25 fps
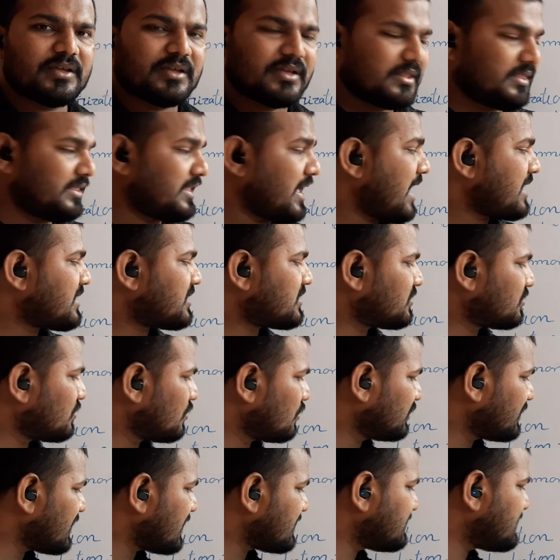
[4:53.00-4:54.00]
that
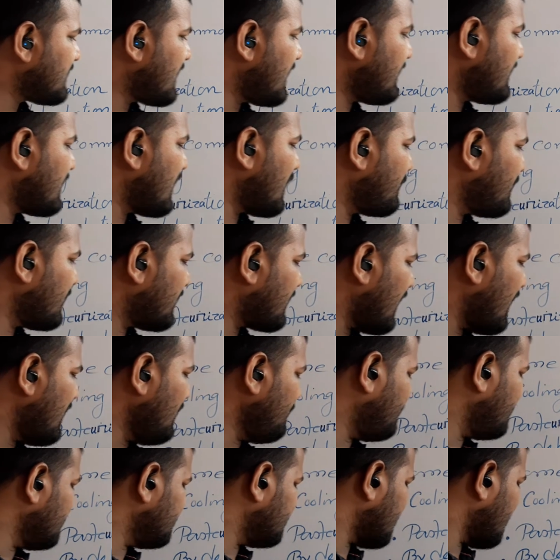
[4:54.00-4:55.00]
known as a
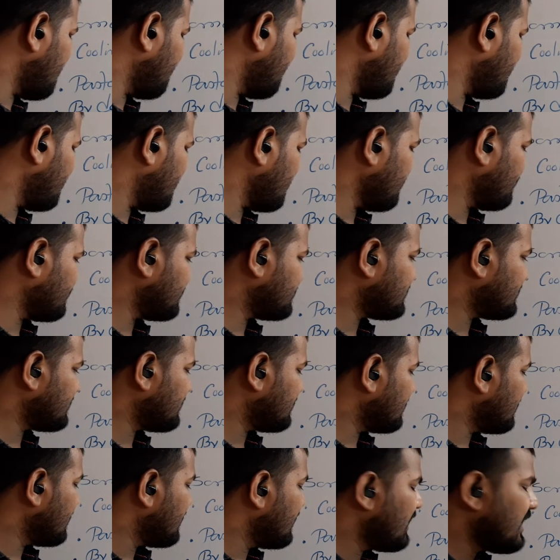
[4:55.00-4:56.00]
chemical preservatives.
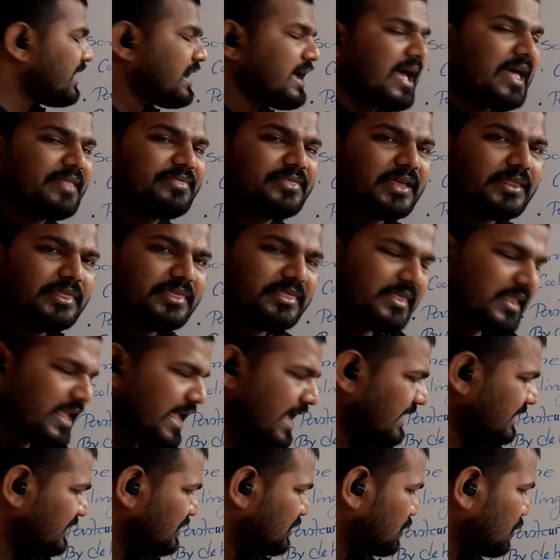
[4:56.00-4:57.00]
And the
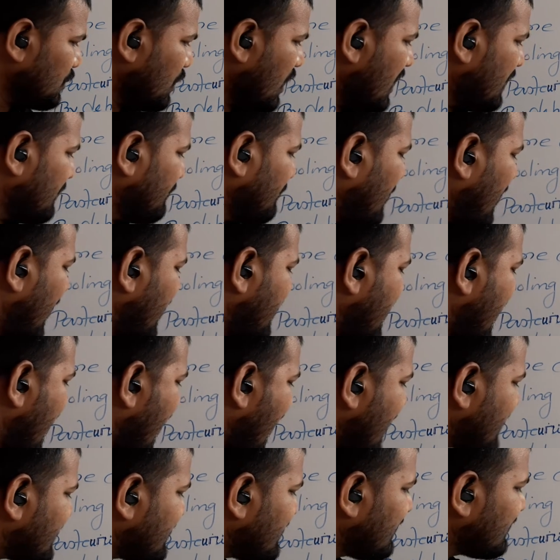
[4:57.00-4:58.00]
next one, by
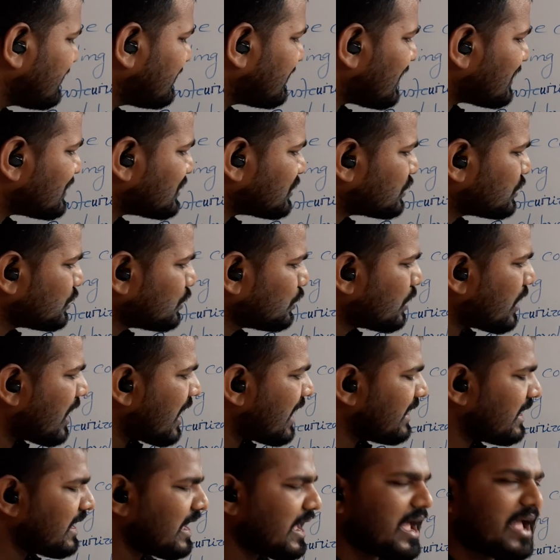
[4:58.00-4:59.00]
adding the
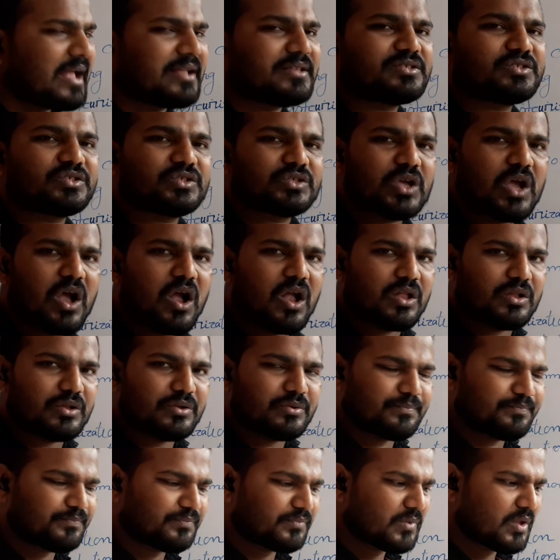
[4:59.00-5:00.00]
sugar and
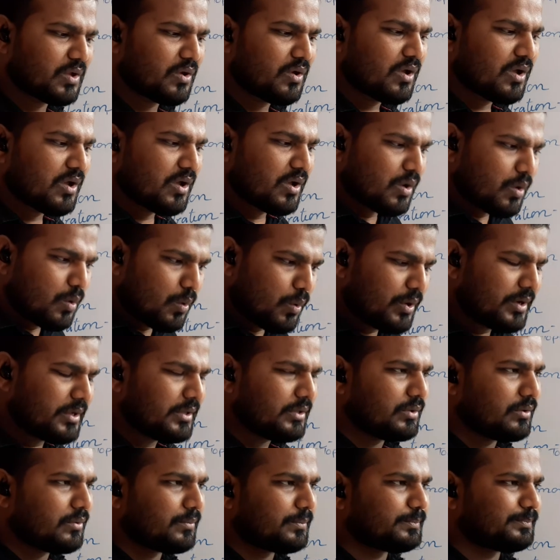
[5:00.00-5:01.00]
salt.
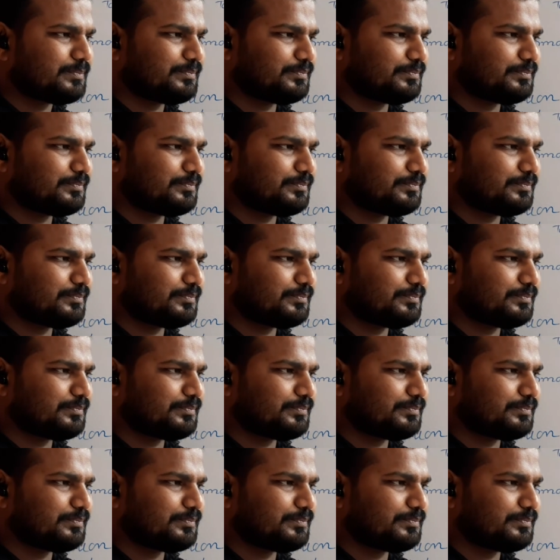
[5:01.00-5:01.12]
We,